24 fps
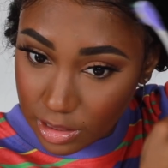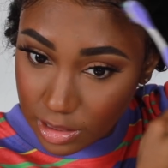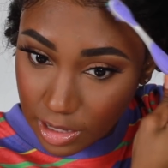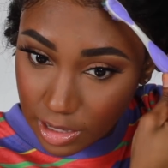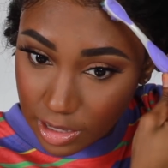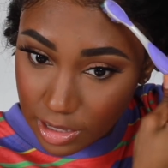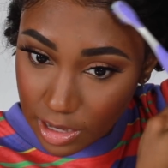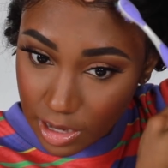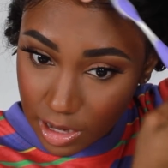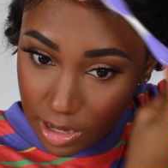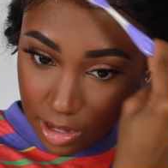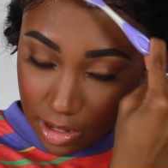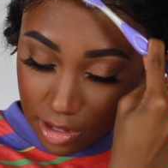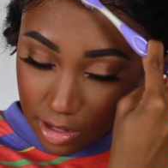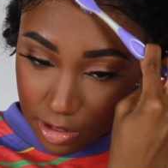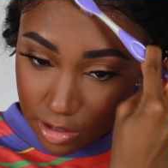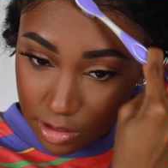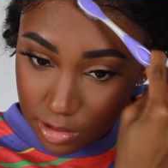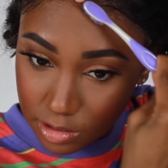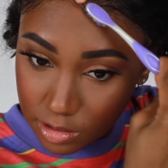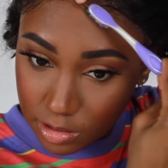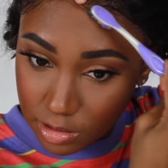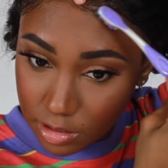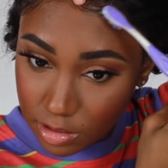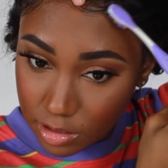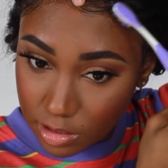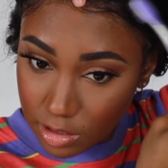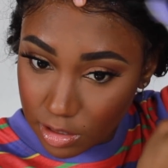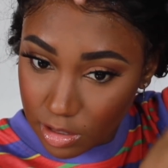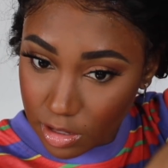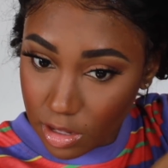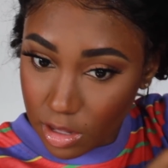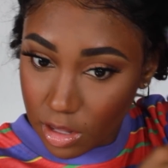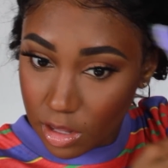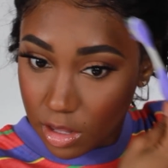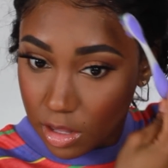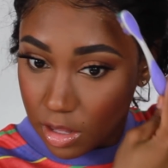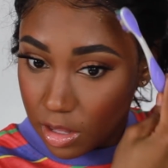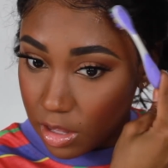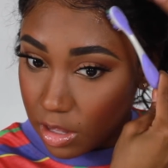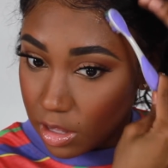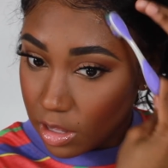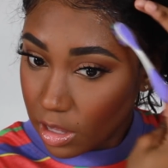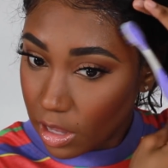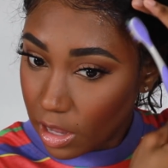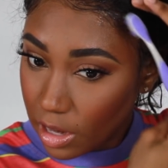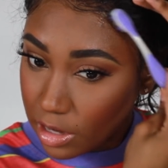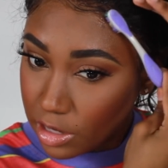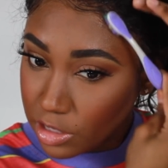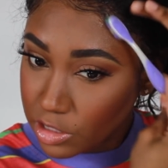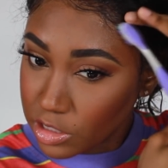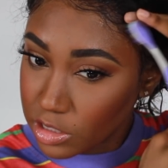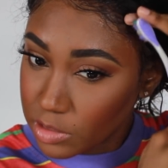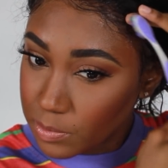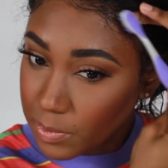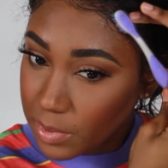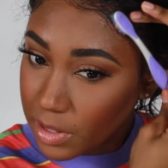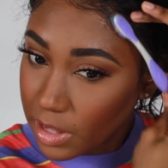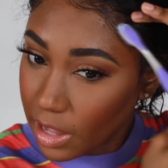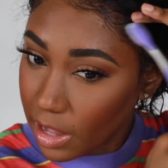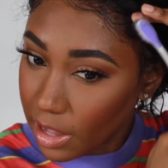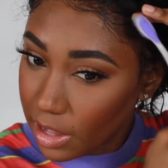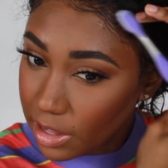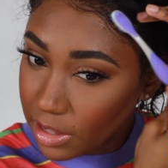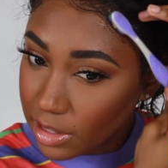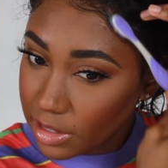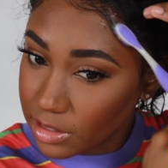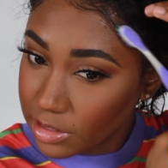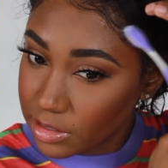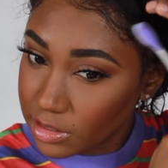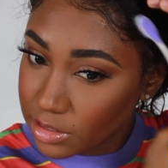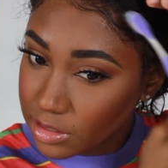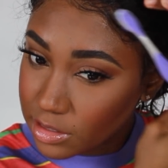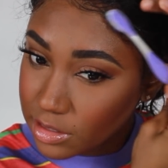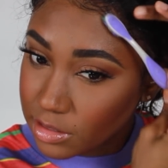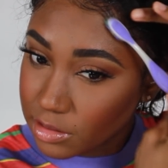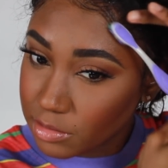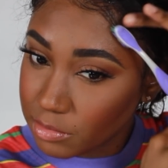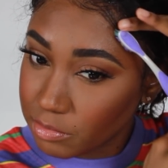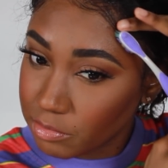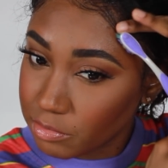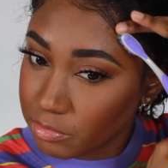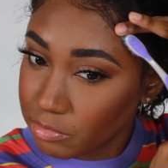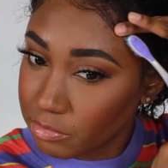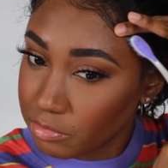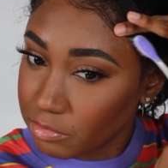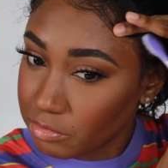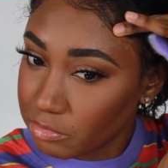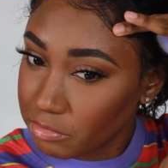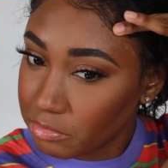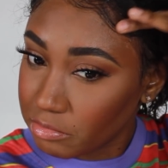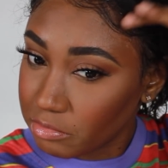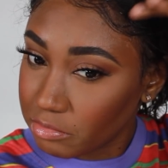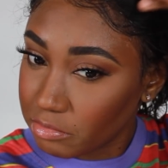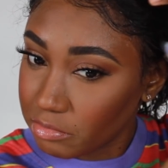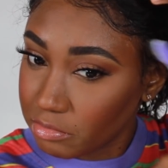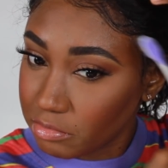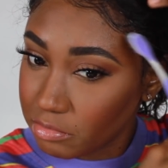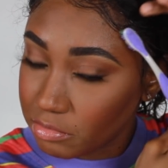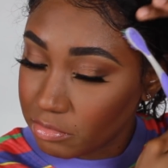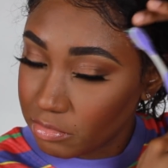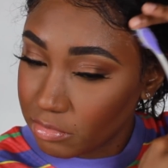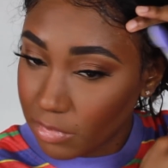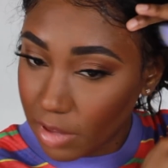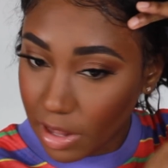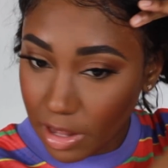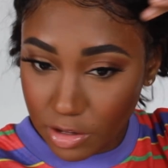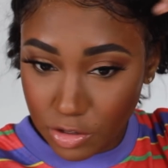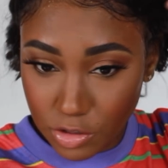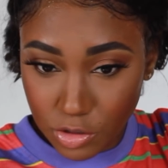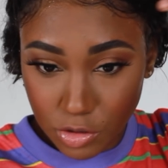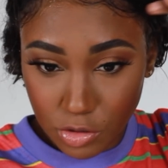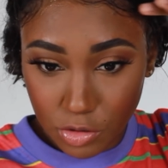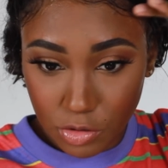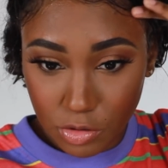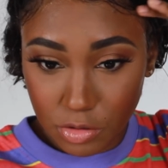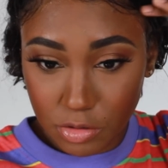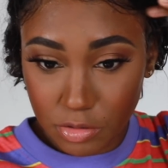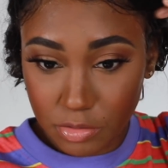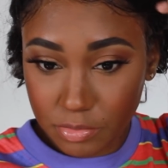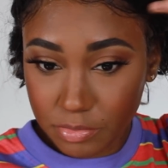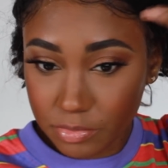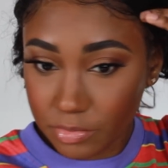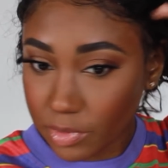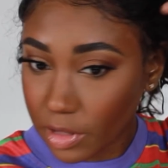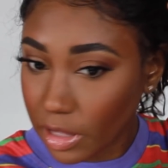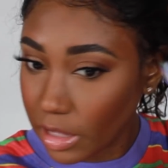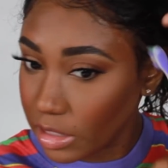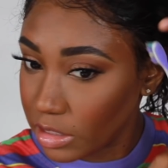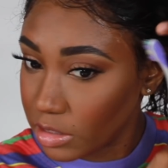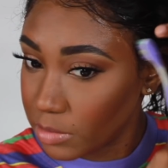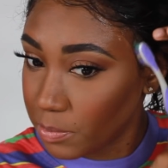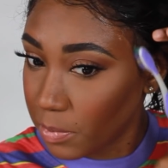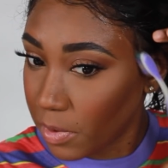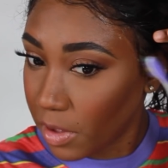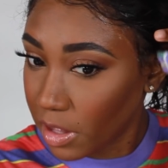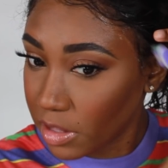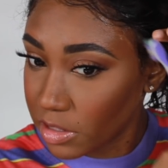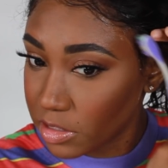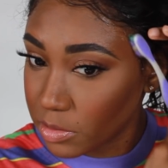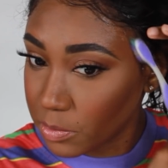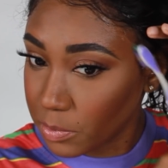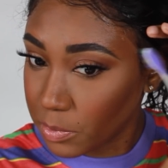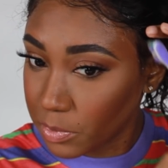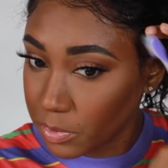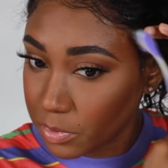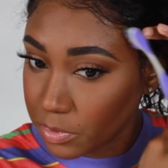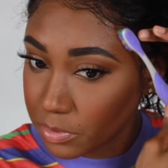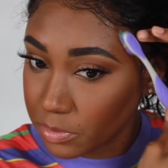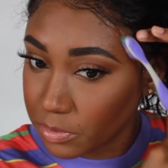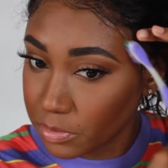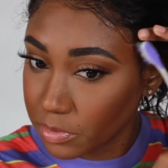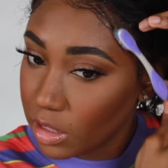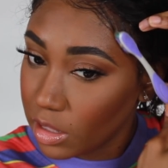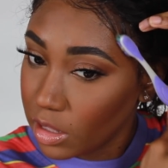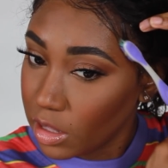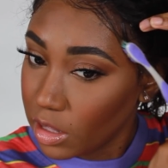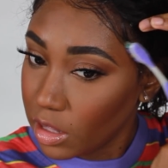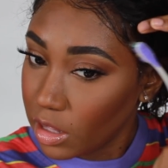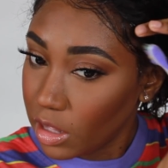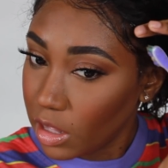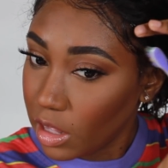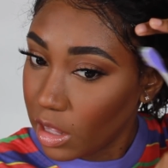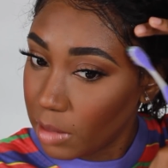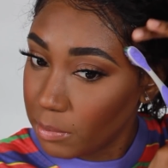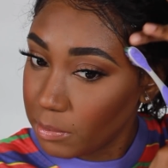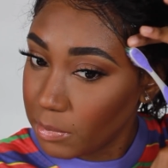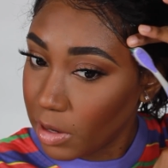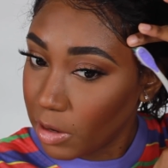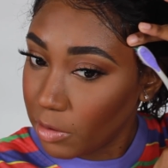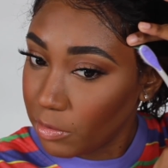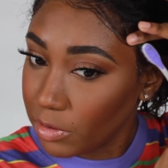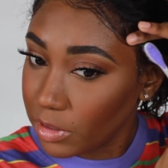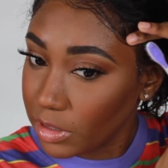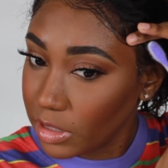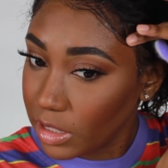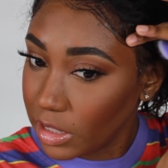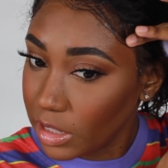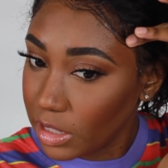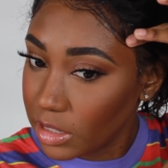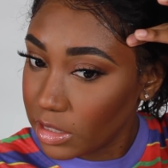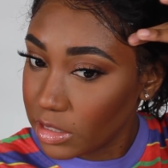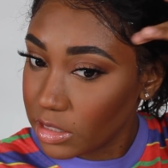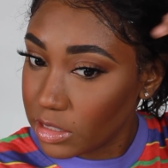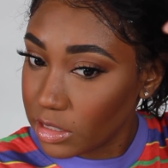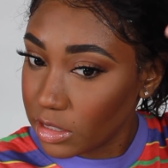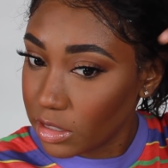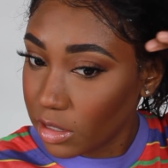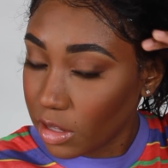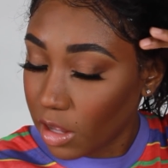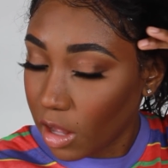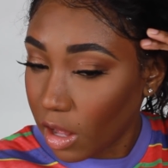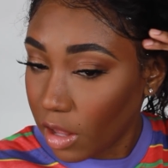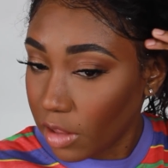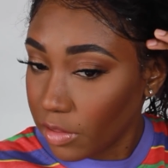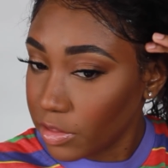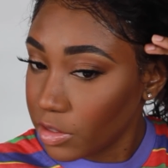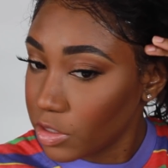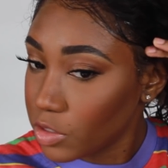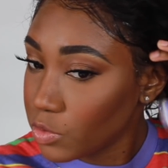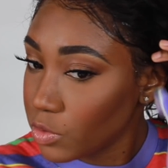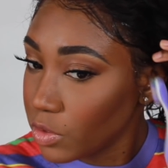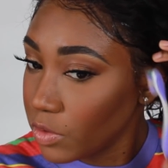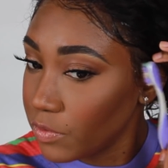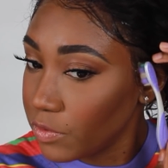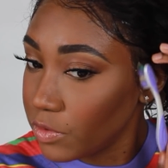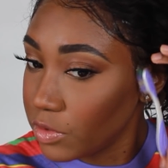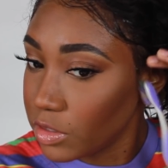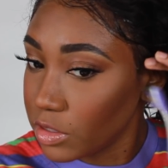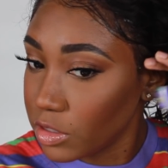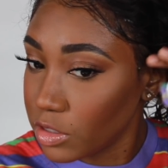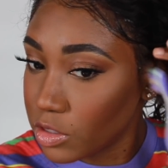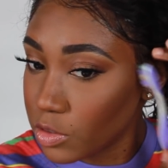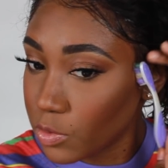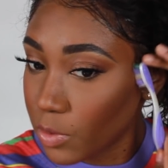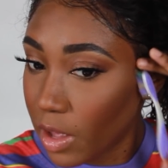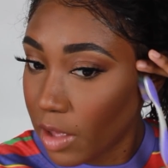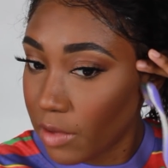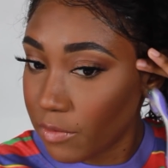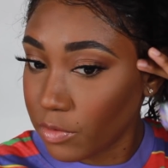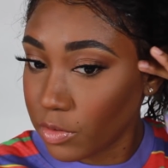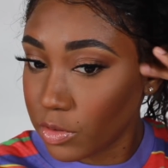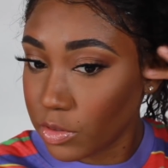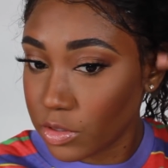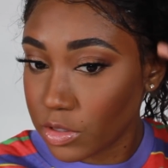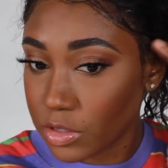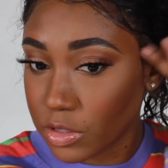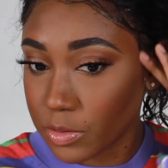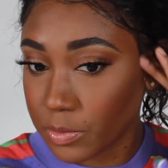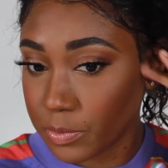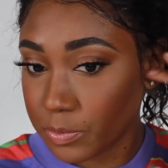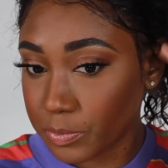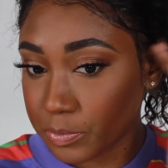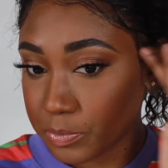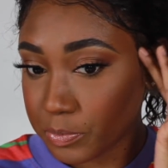lay down, kind of just be as natural as possible. I'm not really into all the swivels and swavels